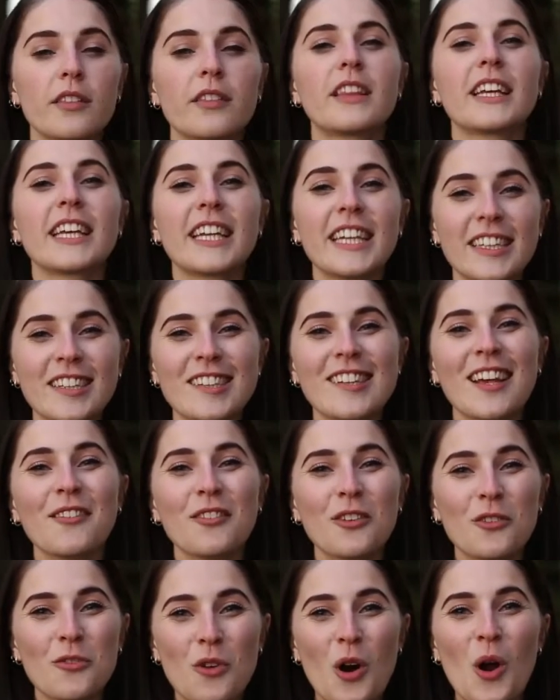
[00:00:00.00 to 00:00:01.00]
The kids have
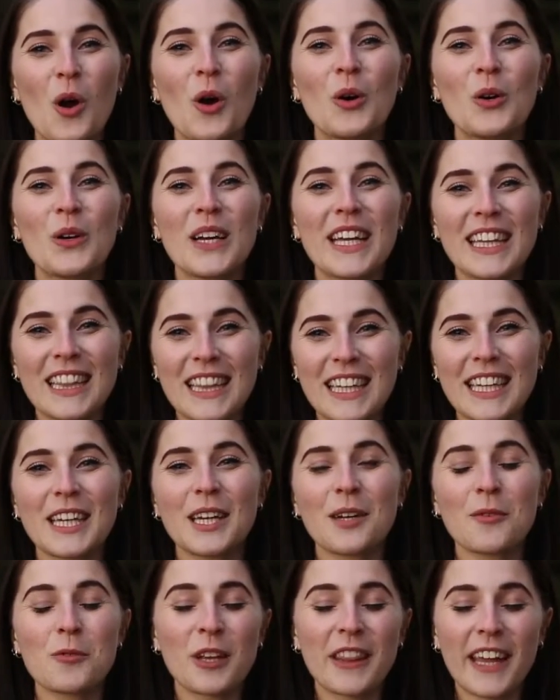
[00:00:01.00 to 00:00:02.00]
a role in
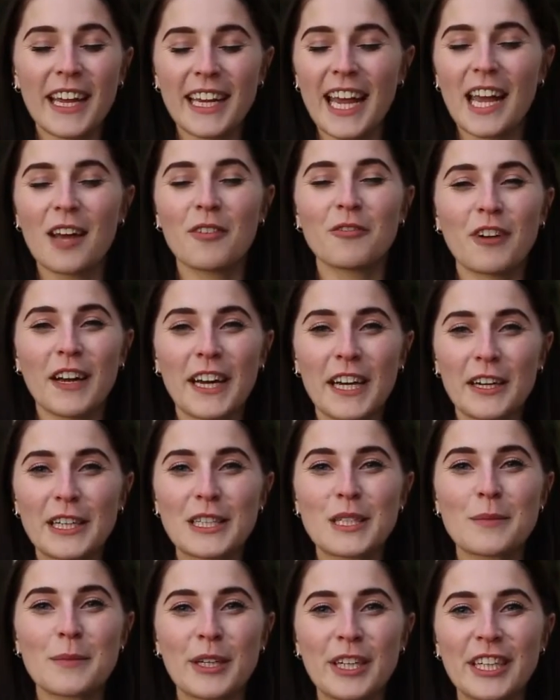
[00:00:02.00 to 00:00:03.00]
leading what their Campfire
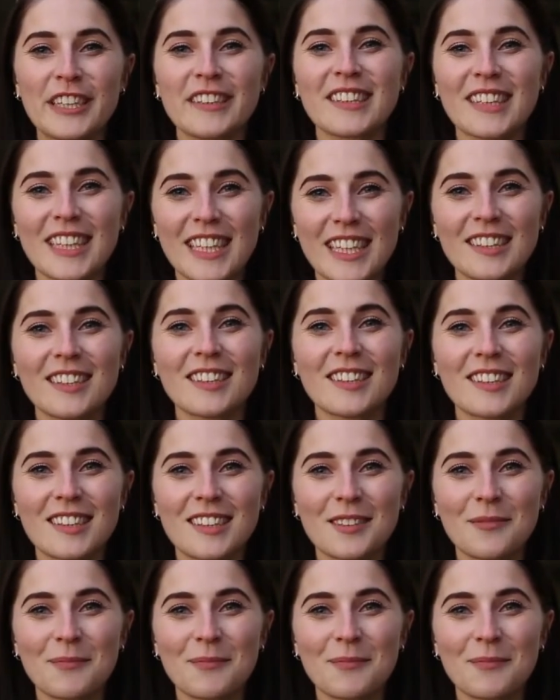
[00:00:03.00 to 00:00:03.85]
experience is.